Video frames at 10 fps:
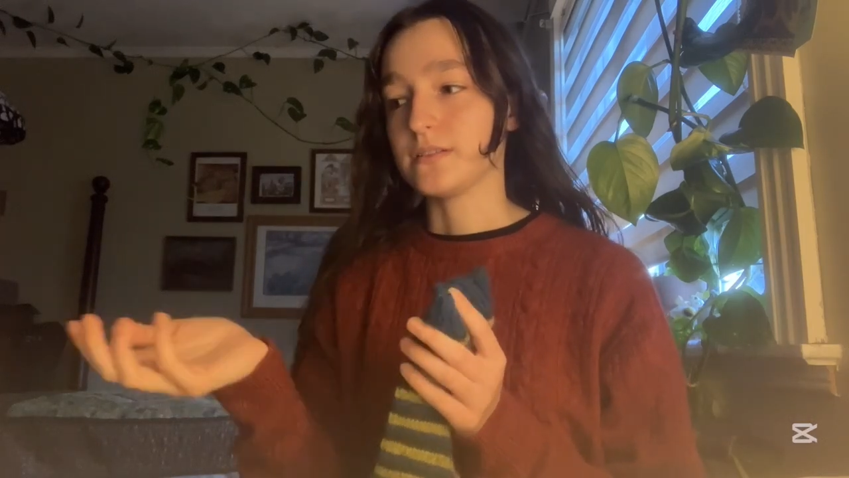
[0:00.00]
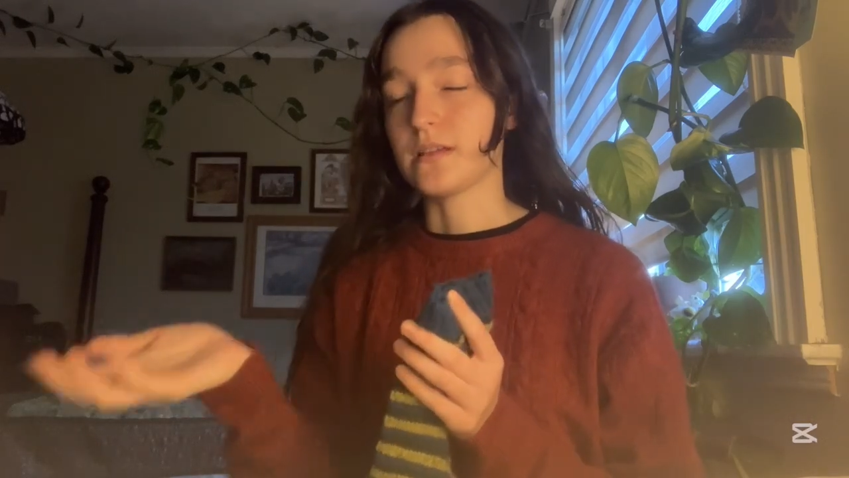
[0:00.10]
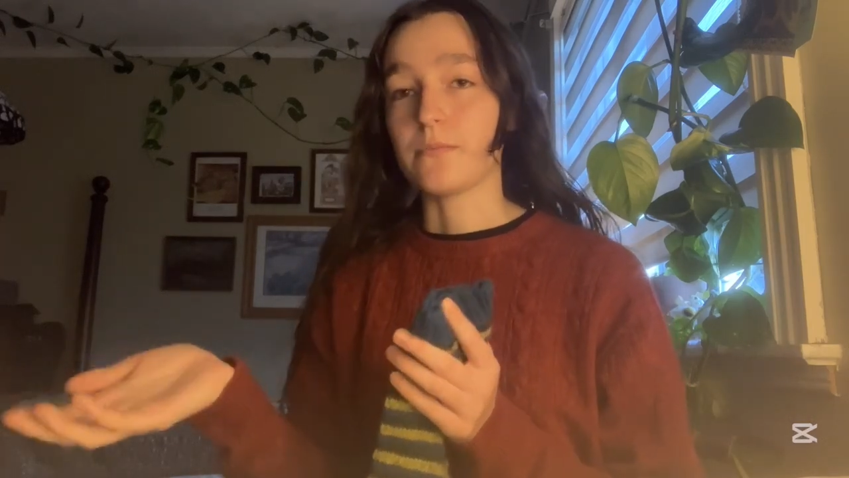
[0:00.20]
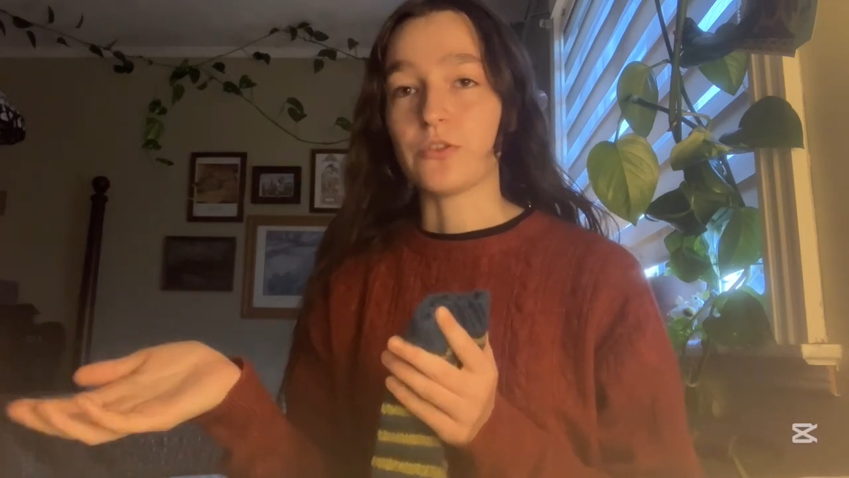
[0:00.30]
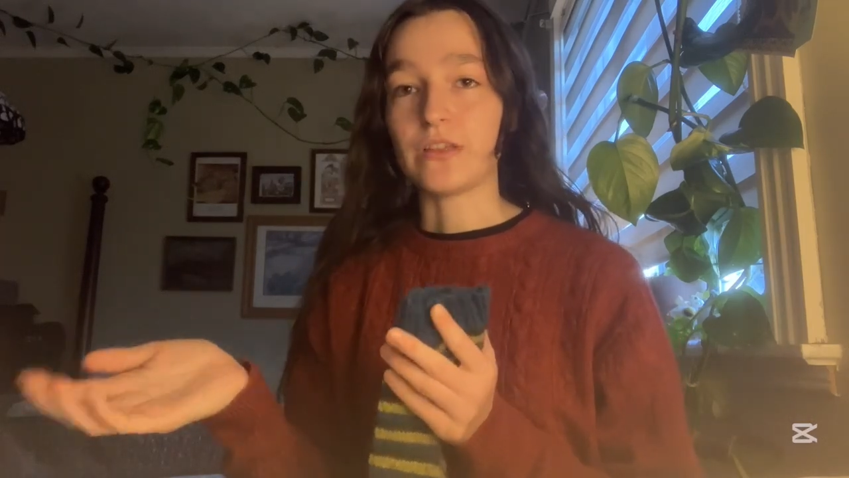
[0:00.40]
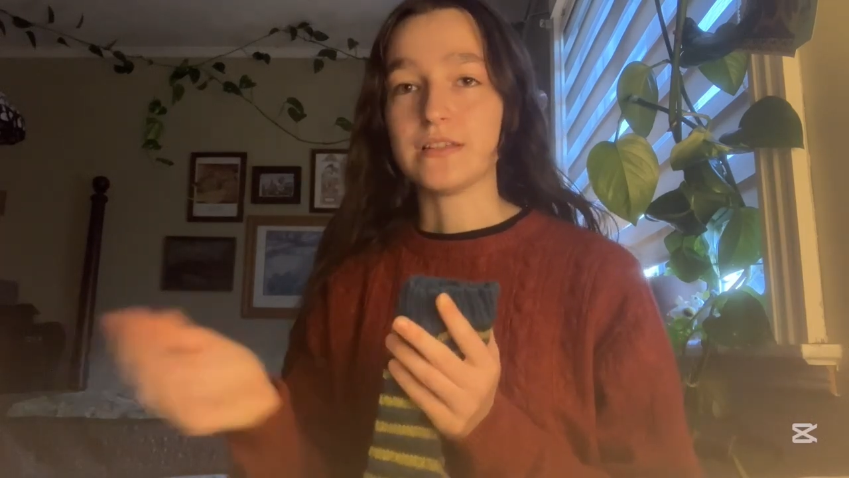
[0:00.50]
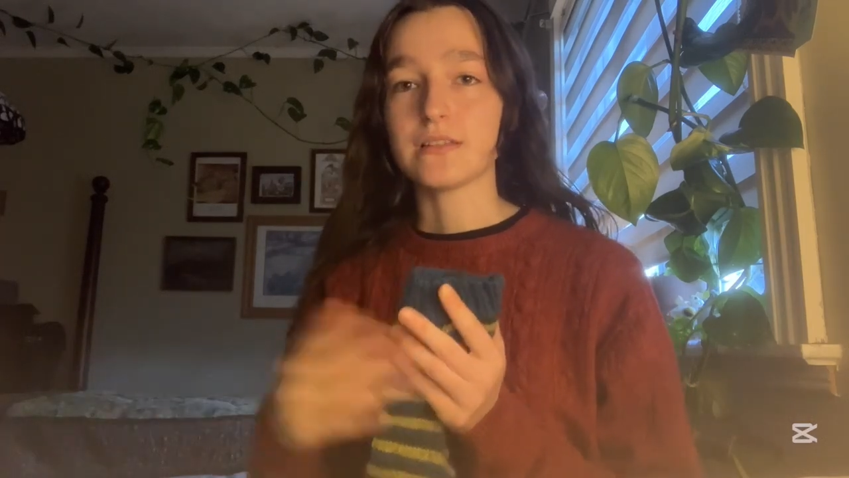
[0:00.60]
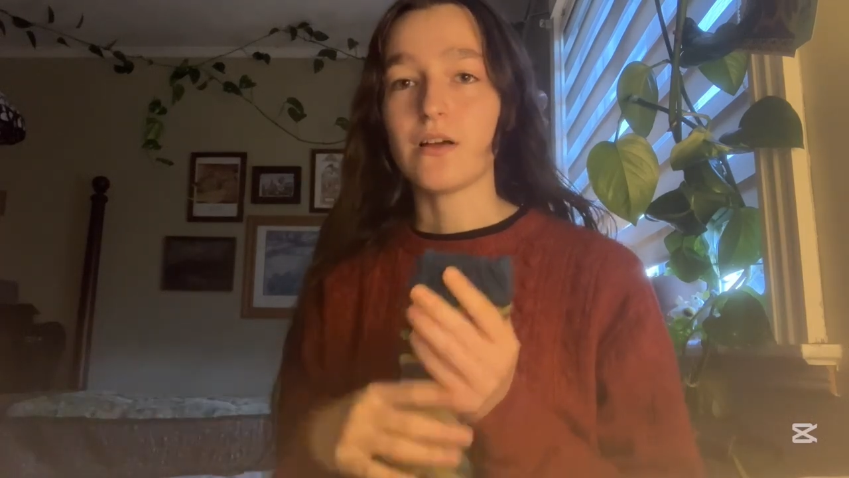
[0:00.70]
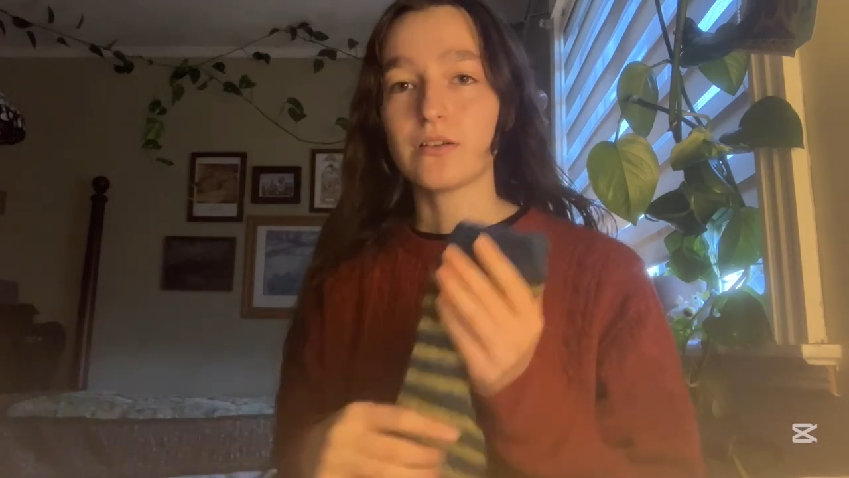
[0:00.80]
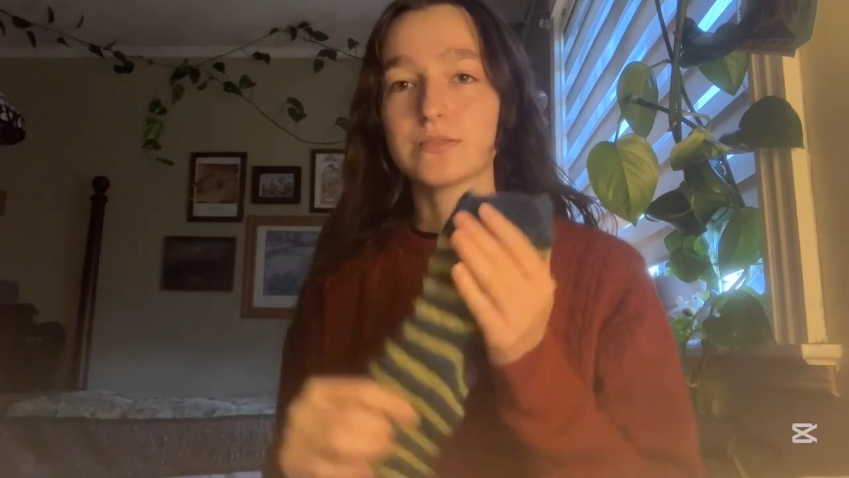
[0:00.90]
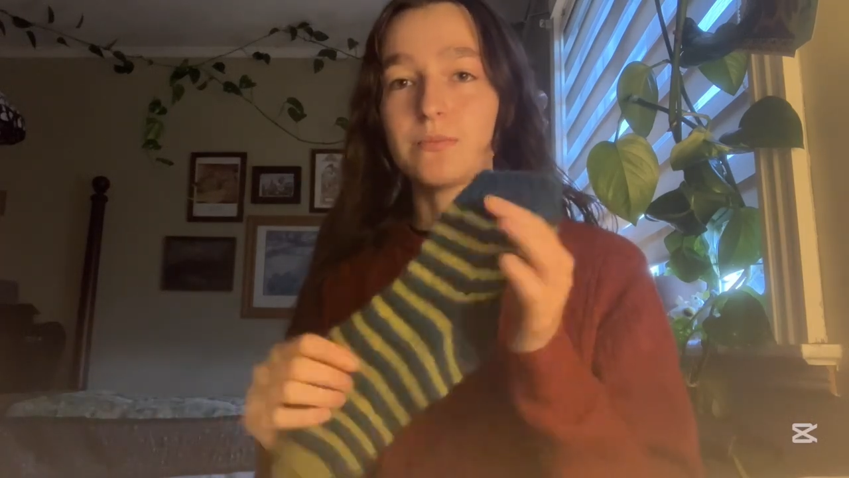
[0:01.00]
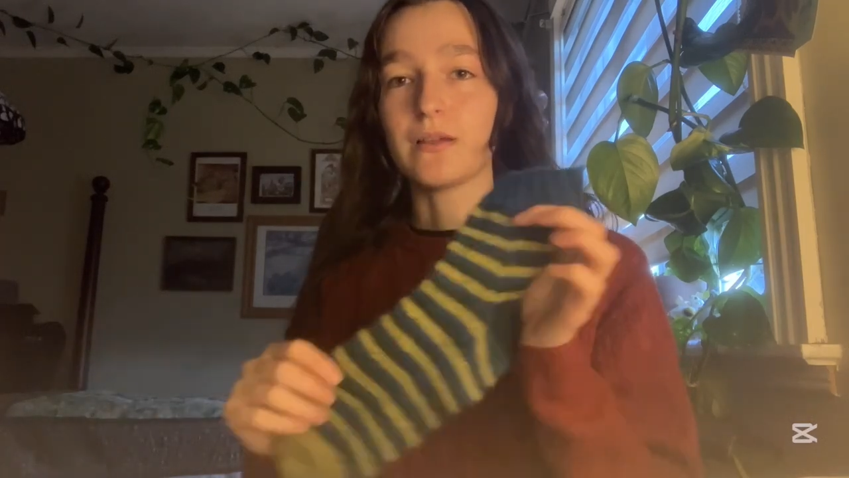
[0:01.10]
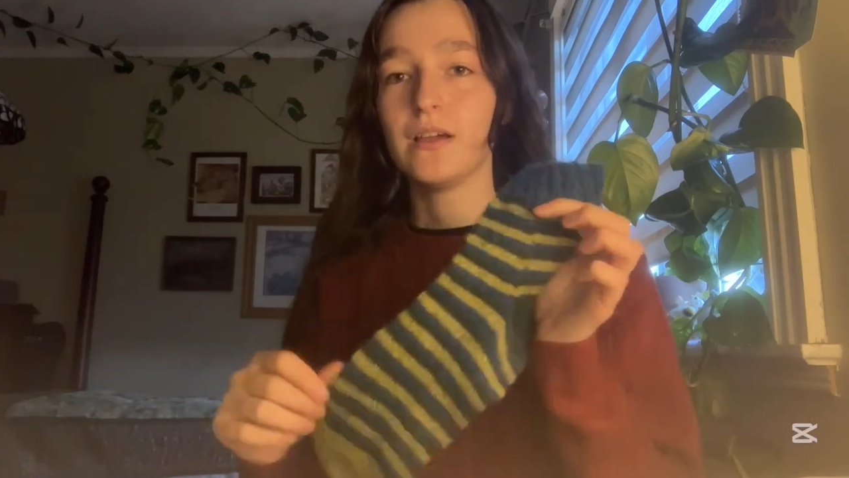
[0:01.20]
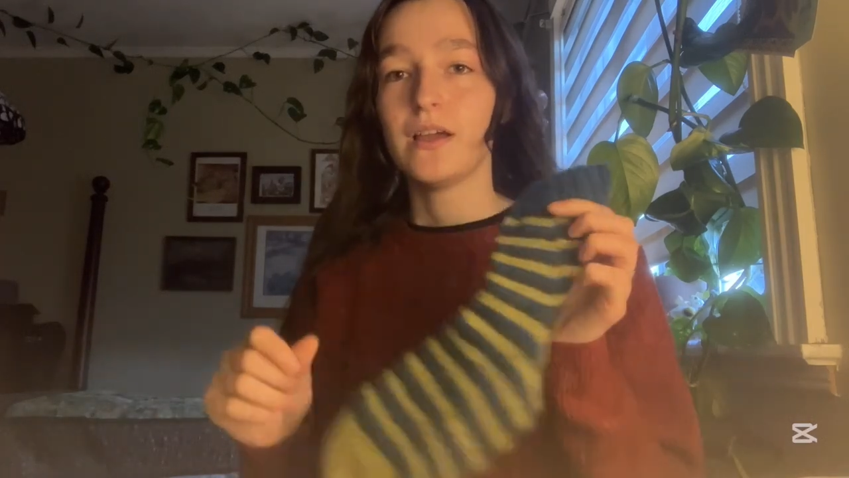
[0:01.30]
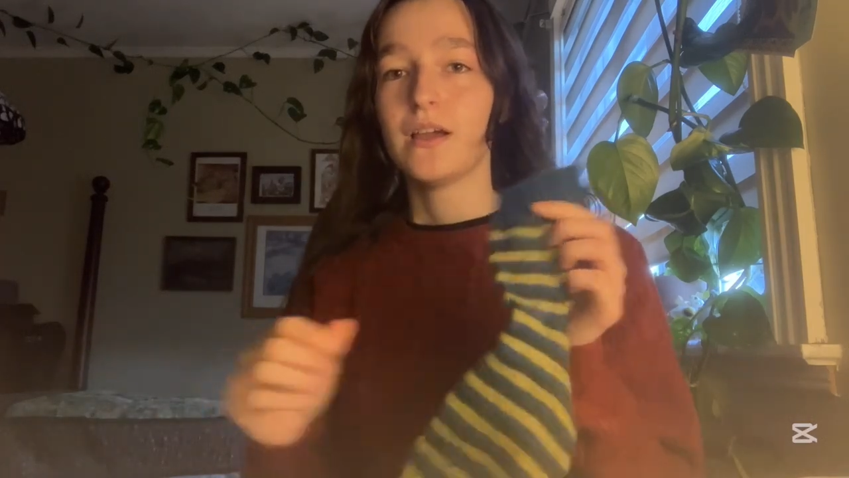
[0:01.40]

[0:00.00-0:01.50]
Summerlee socks, but